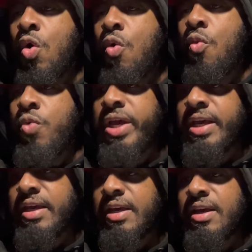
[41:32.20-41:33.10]

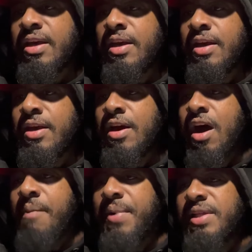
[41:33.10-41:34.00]
week
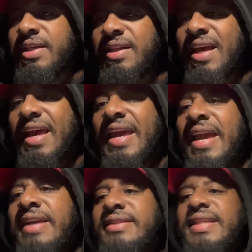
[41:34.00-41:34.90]
up until the
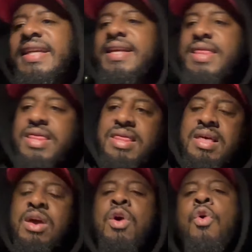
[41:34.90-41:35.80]
18th
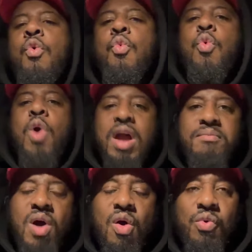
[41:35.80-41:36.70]
one
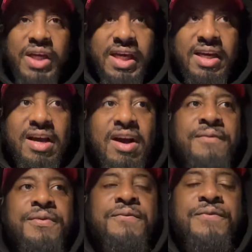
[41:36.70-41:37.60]
more week
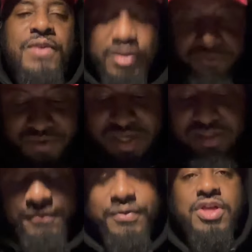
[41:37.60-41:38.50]
of the first phase
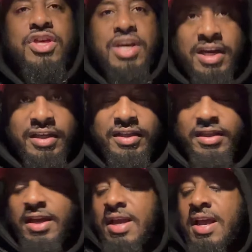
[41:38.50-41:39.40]
of the chase
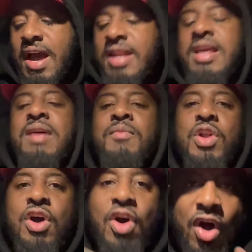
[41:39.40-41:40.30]
and then i'm
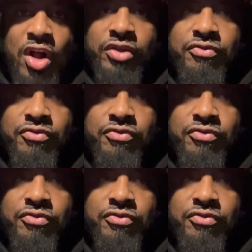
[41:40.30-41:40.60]
gonna halt